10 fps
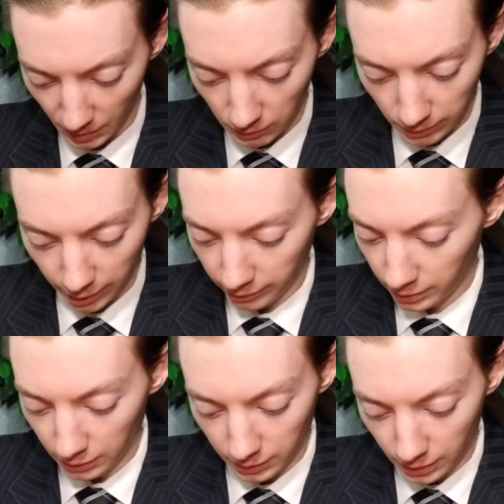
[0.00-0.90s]
Where,
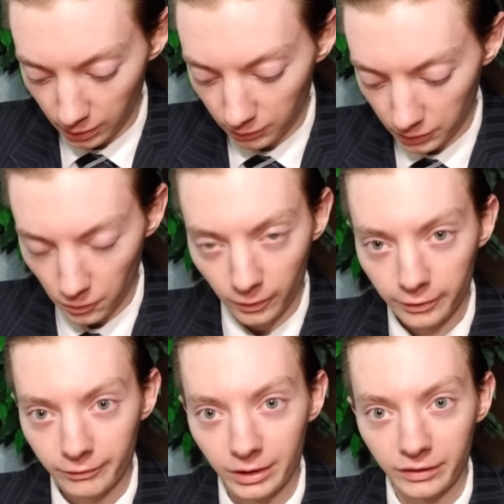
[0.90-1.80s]
you know, you go, you
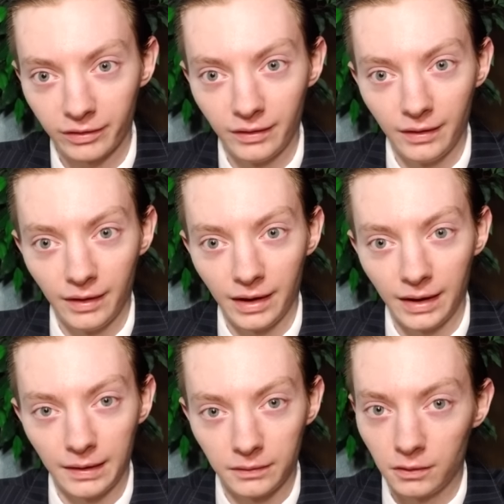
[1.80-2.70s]
order it,
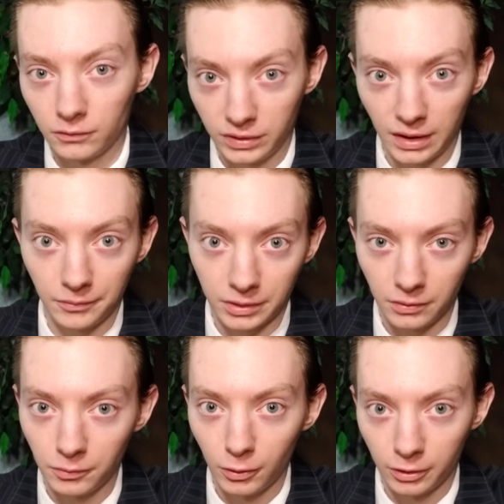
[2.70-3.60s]
and you don't get what
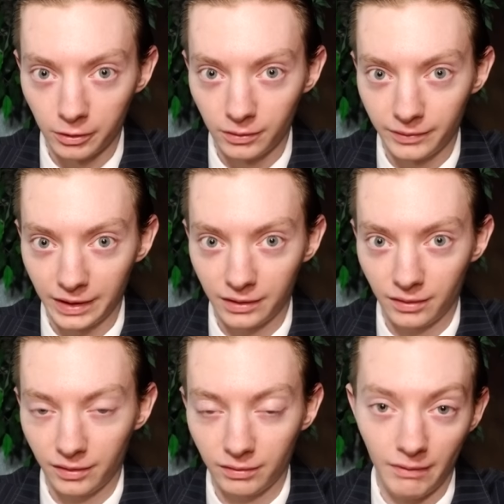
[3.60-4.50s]
you've ordered. I think
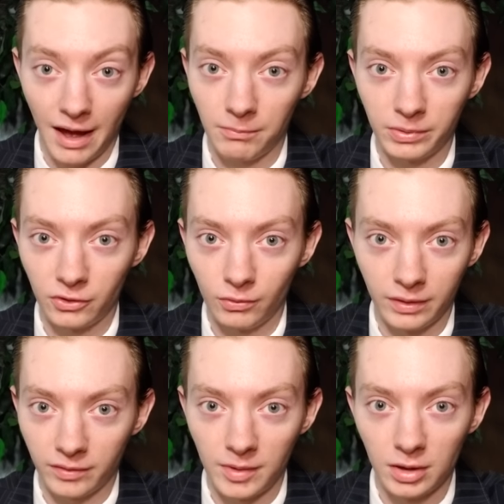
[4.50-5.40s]
it's happened to
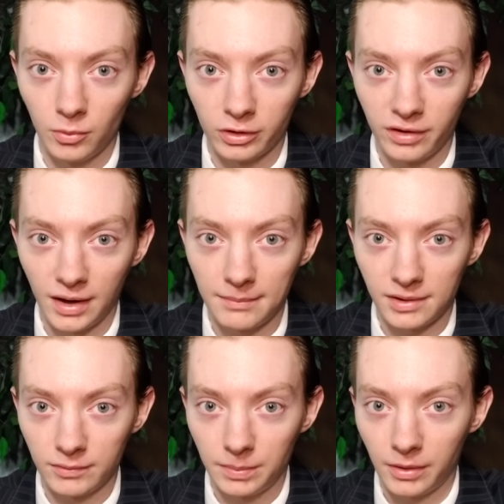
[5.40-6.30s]
us many more times
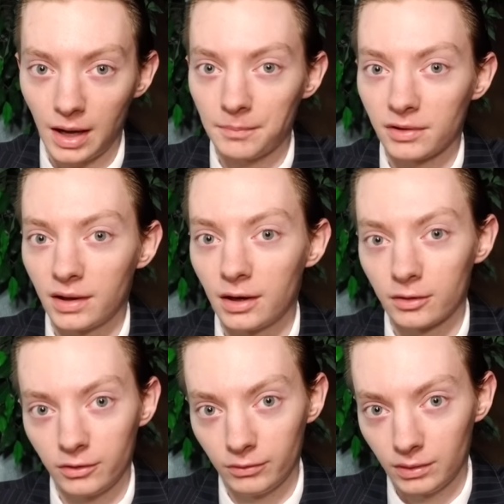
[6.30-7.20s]
than we perhaps care
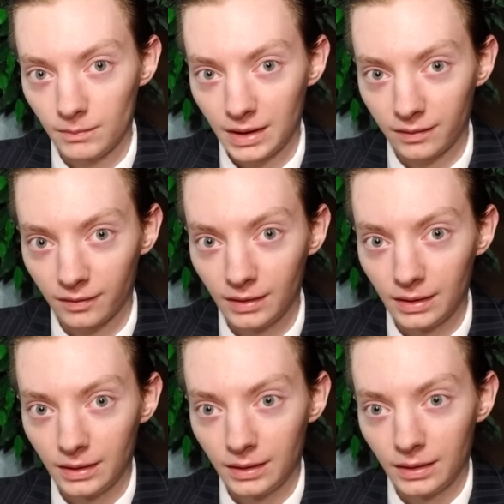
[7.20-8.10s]
to admit,
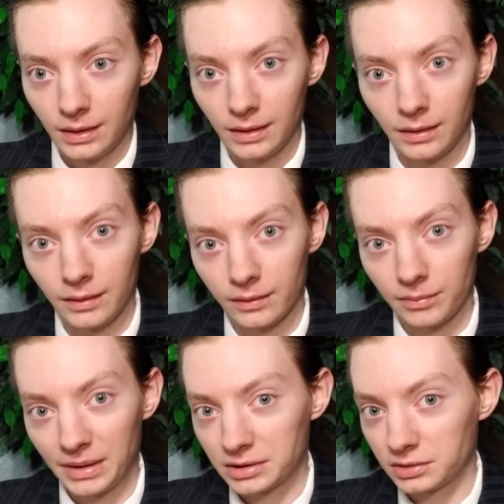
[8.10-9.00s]
uh,
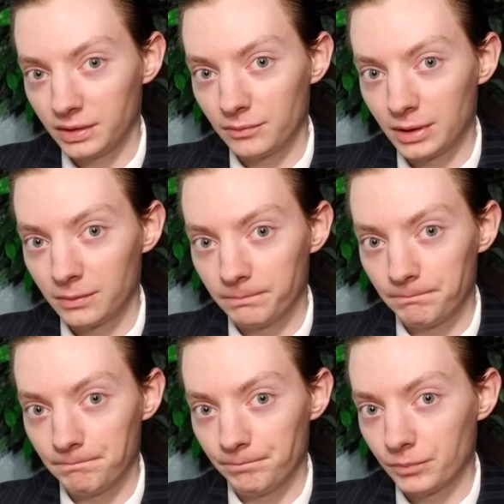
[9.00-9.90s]
especially when
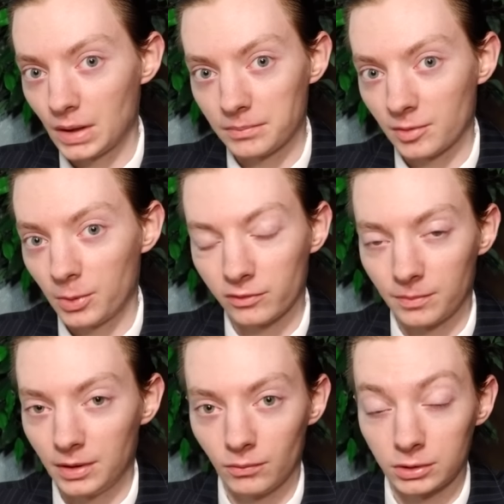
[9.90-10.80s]
I'm supposed to
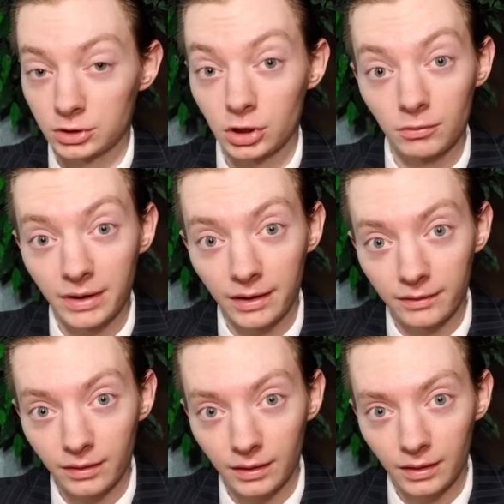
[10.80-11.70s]
be the one
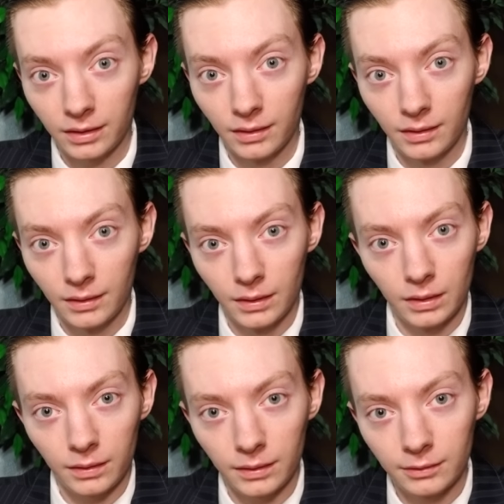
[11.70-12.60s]
showcasing it.
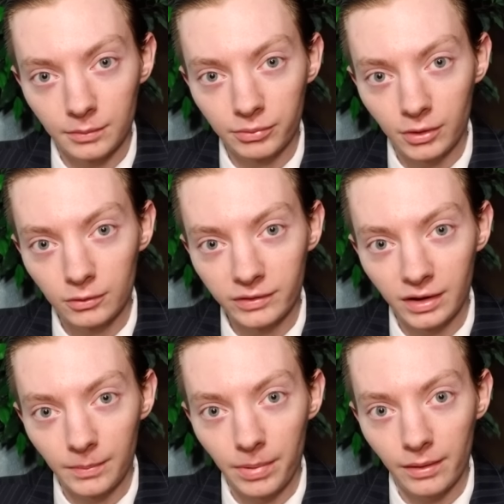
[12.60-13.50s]
So, a pro
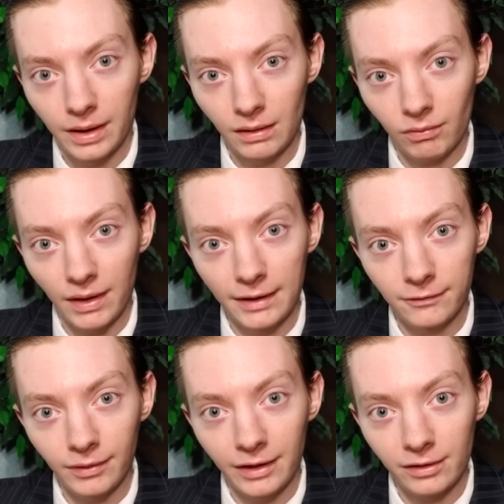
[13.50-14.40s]
tip and a
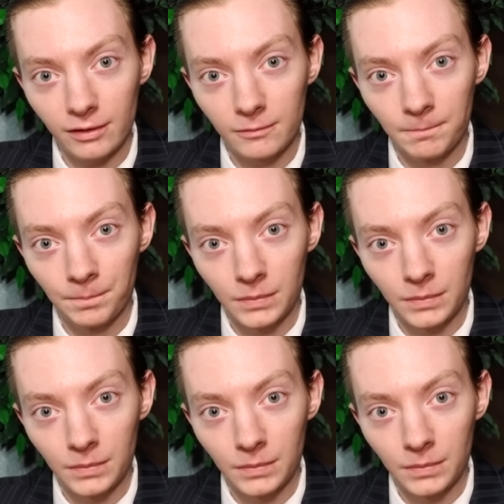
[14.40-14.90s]
life lesson.